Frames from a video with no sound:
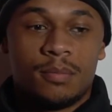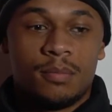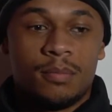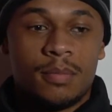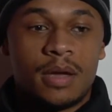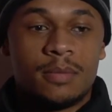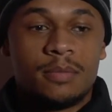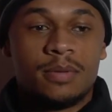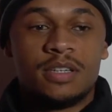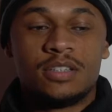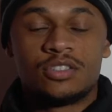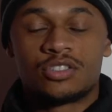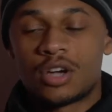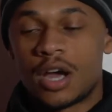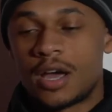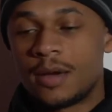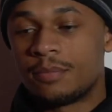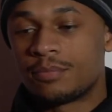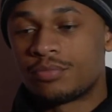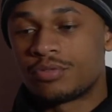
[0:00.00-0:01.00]
maybe
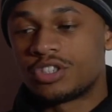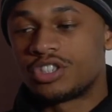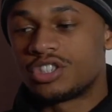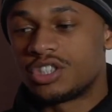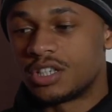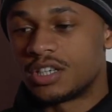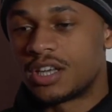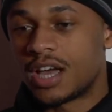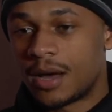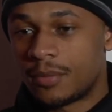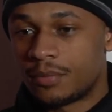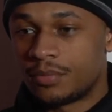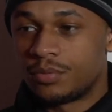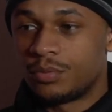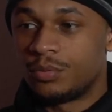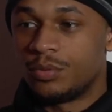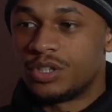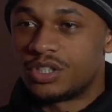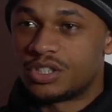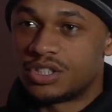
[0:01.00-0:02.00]
try and bridge the gap,
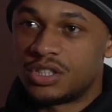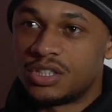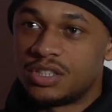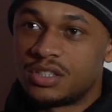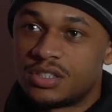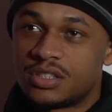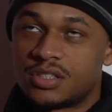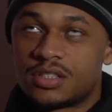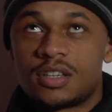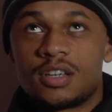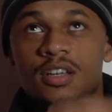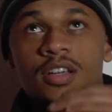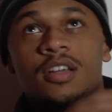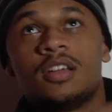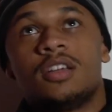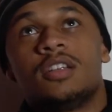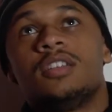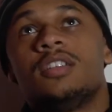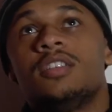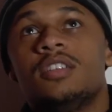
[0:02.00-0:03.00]
which is,
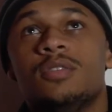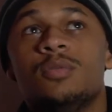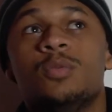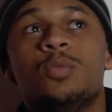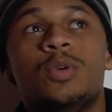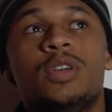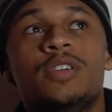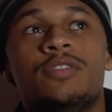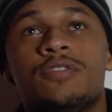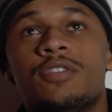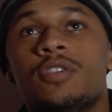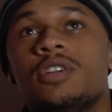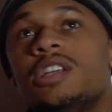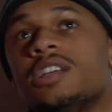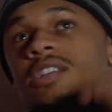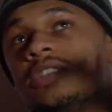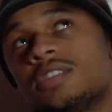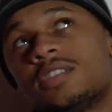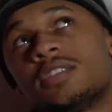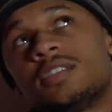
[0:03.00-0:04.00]
we feel,
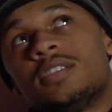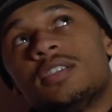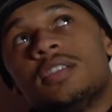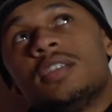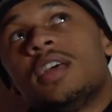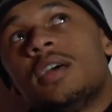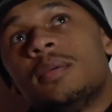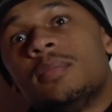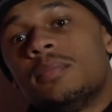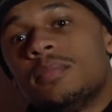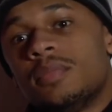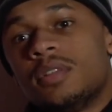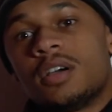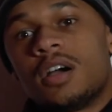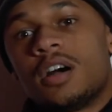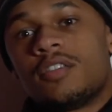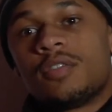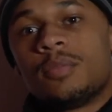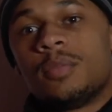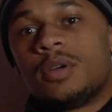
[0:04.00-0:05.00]
is them, the
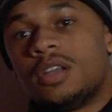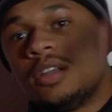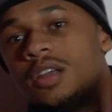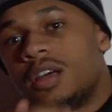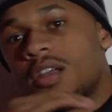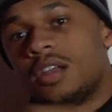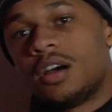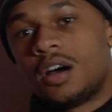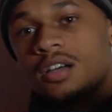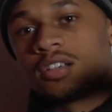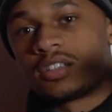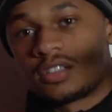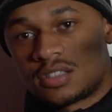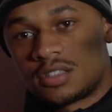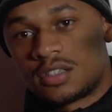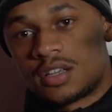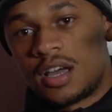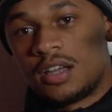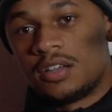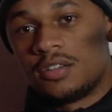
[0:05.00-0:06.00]
government, and
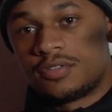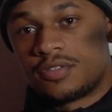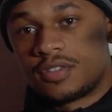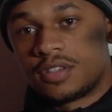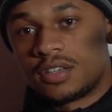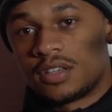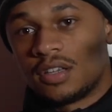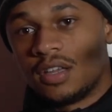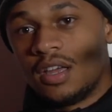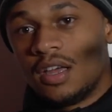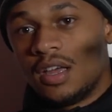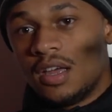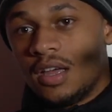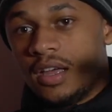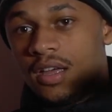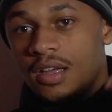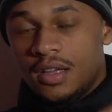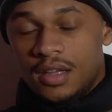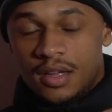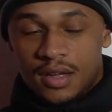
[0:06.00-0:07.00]
us kind of thing,
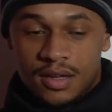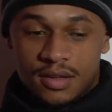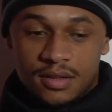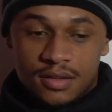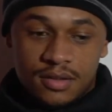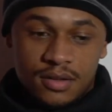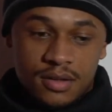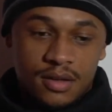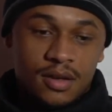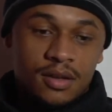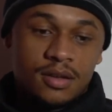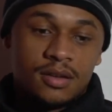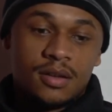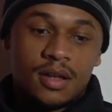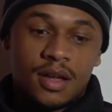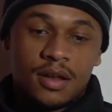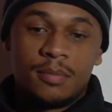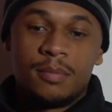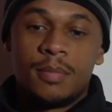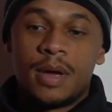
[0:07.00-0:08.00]
and
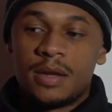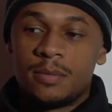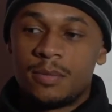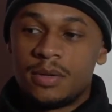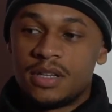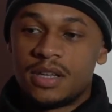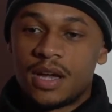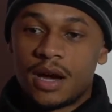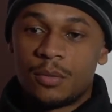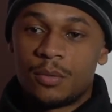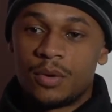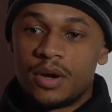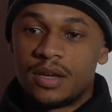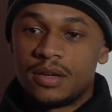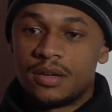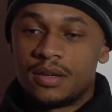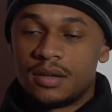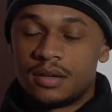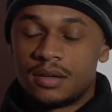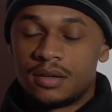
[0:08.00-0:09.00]
maybe that
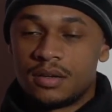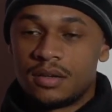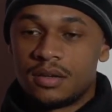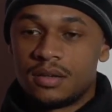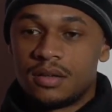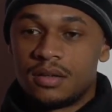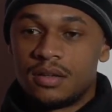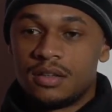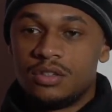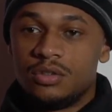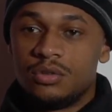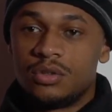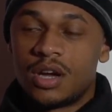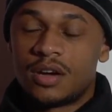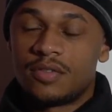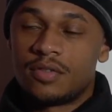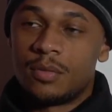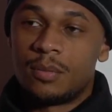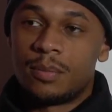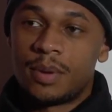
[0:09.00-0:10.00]
way you'd
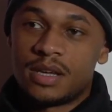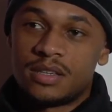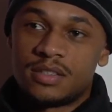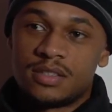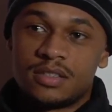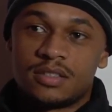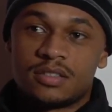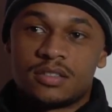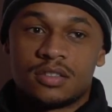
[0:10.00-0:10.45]
have a basis